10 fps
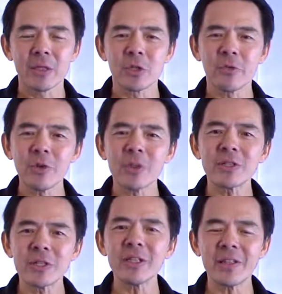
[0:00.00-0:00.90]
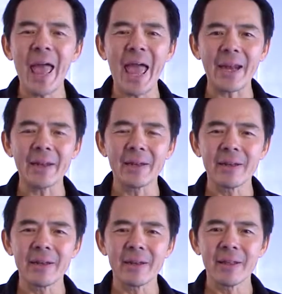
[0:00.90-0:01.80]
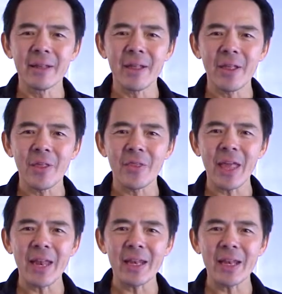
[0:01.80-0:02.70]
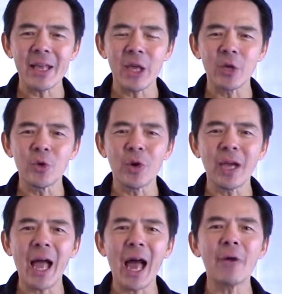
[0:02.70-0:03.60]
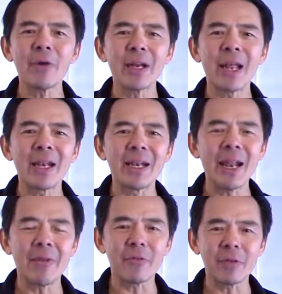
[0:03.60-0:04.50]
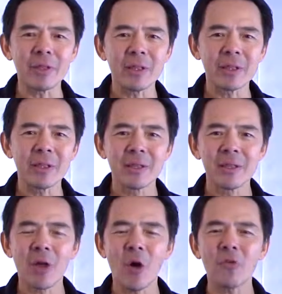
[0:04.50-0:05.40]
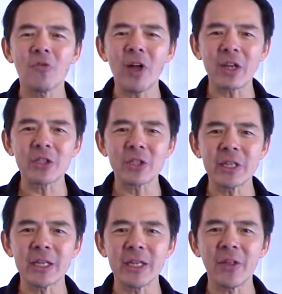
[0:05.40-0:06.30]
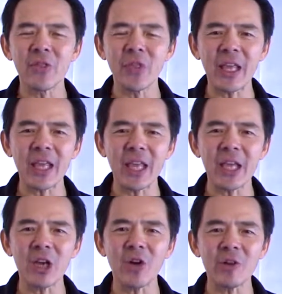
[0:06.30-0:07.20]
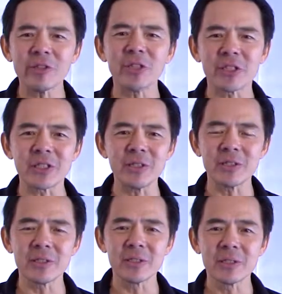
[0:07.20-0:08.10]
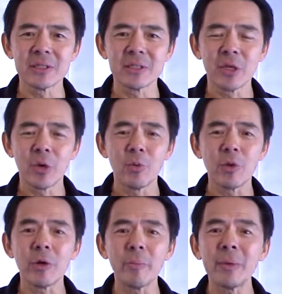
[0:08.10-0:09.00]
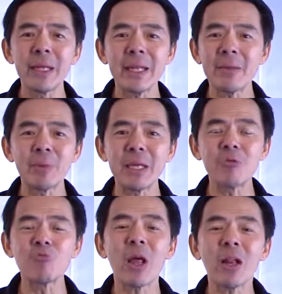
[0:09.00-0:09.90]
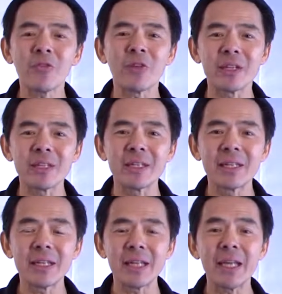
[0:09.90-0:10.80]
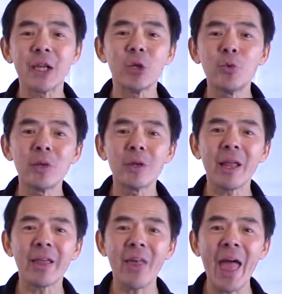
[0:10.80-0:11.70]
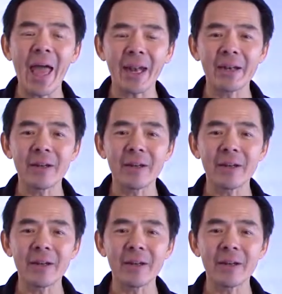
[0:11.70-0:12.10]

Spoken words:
So if you consider that, then your current level of functioning, thinking, consciousness will completely be irrelevant in a new world like that.